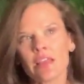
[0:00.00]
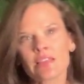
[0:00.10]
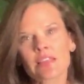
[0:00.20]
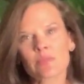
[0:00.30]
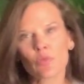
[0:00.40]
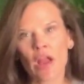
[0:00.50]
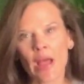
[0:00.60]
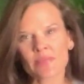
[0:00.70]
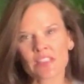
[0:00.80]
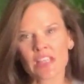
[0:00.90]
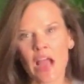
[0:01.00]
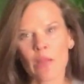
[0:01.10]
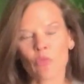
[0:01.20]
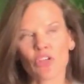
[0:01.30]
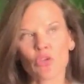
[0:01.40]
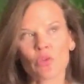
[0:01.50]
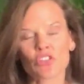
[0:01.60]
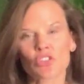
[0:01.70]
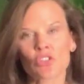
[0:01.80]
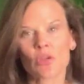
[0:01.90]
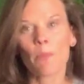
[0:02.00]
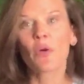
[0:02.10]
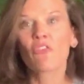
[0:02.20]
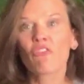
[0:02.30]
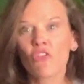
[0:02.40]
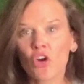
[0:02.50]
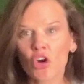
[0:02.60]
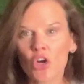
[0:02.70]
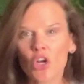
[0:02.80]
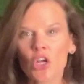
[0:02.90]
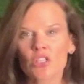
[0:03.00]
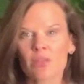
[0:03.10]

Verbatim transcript: is this perhaps a time when you would just prefer